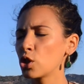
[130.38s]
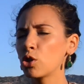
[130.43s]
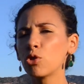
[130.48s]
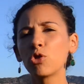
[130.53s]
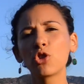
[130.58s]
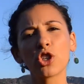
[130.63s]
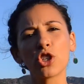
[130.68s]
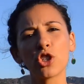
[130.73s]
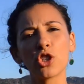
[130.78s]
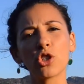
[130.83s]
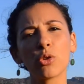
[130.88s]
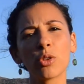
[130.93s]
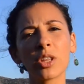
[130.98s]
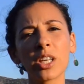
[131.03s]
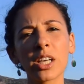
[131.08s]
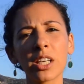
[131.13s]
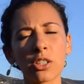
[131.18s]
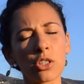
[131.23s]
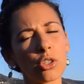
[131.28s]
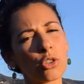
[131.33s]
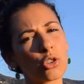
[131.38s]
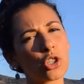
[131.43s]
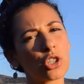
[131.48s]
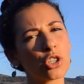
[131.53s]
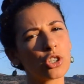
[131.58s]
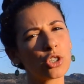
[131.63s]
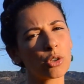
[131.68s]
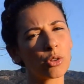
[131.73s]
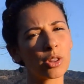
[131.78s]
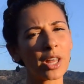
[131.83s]
should do this, you should
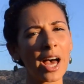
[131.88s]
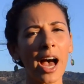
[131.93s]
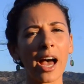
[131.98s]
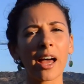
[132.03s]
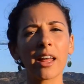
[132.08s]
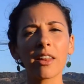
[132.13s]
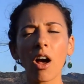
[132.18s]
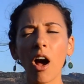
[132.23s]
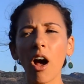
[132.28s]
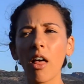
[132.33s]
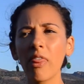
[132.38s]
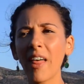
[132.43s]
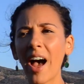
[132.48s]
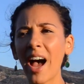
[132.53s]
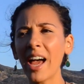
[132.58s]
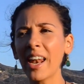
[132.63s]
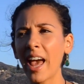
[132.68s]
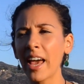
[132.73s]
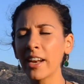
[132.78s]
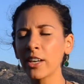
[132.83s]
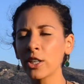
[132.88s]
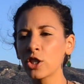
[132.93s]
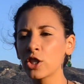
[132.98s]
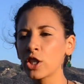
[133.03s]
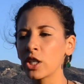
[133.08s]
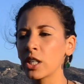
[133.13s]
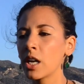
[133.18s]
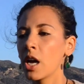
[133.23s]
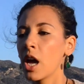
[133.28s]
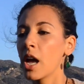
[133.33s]
do that. That
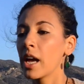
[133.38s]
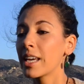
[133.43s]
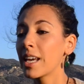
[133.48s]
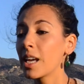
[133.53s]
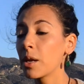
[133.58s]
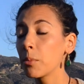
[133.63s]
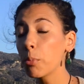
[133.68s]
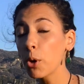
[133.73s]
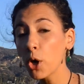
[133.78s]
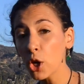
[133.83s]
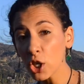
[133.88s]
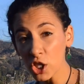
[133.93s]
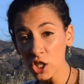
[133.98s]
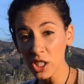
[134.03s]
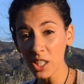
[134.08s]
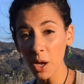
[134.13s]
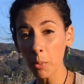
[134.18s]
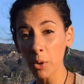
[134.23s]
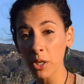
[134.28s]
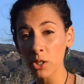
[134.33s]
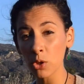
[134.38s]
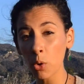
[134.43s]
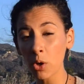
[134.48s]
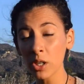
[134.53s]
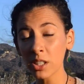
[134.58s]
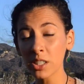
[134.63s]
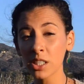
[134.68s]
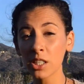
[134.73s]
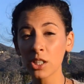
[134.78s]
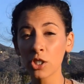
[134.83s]
energy can push someone
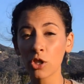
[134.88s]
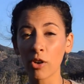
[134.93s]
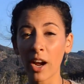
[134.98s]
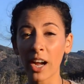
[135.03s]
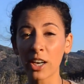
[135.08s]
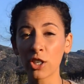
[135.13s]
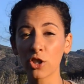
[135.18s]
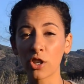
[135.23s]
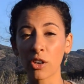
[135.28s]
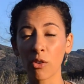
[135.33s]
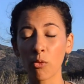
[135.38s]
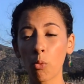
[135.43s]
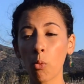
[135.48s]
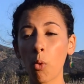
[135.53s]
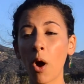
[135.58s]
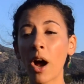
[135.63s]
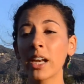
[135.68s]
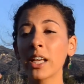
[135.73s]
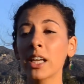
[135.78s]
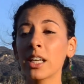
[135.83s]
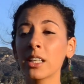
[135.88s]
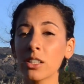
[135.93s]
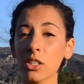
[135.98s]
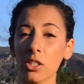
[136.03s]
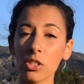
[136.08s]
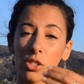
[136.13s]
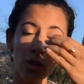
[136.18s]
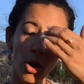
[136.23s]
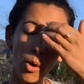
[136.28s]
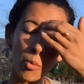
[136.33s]
towards the direction of wanting to
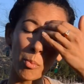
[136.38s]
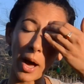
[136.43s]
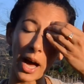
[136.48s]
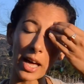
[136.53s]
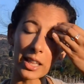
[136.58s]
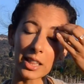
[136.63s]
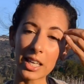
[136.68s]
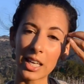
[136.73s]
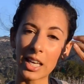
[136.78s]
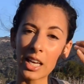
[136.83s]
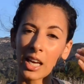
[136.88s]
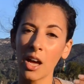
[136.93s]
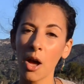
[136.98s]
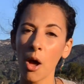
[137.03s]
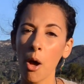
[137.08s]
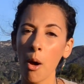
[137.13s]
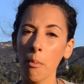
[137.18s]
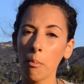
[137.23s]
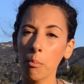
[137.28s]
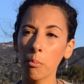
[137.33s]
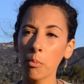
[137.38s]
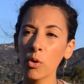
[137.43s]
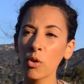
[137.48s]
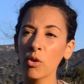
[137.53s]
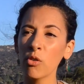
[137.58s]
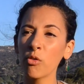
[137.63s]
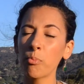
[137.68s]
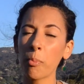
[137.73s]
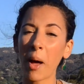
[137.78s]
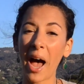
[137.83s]
so badly
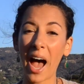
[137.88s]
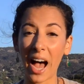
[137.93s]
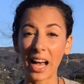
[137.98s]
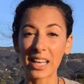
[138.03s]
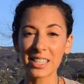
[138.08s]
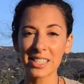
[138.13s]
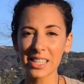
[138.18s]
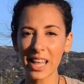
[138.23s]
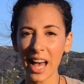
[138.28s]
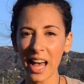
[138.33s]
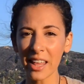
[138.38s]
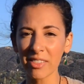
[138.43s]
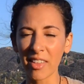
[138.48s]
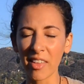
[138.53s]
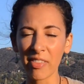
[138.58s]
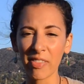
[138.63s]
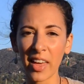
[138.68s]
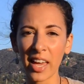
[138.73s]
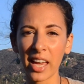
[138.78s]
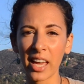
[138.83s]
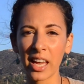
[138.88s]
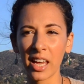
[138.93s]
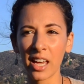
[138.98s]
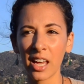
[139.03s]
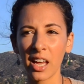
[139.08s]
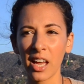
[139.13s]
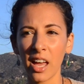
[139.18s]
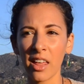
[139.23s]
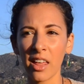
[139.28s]
move past that they